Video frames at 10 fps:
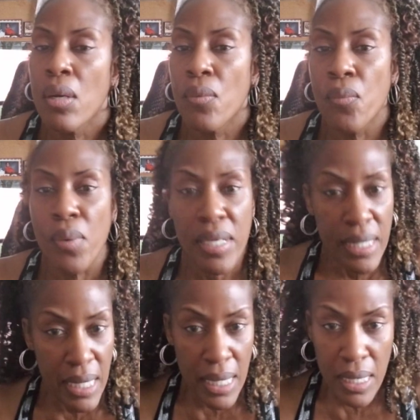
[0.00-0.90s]
we
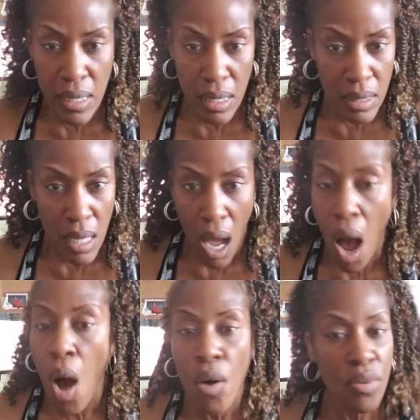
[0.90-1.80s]
need
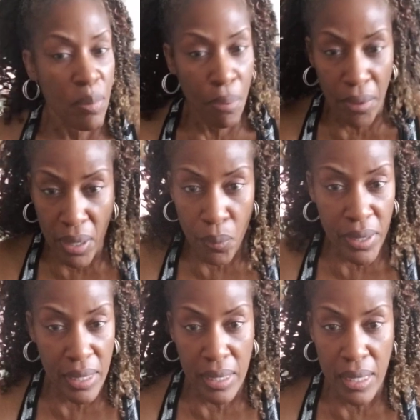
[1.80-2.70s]
all the prayer we
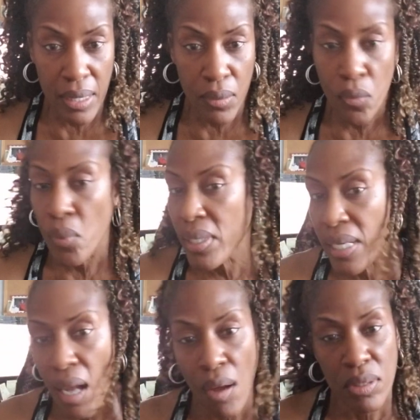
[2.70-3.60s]
can get. We
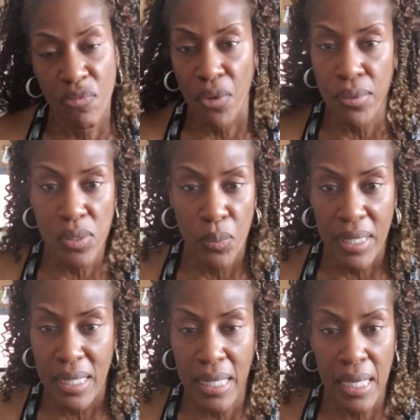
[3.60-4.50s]
need all the focus we
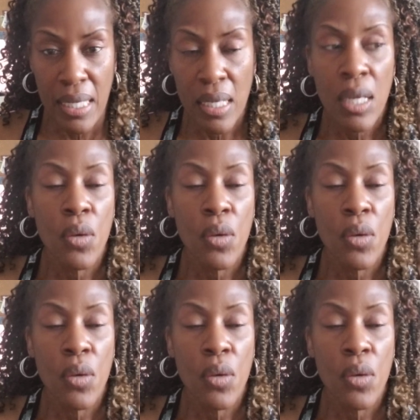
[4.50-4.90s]
can get.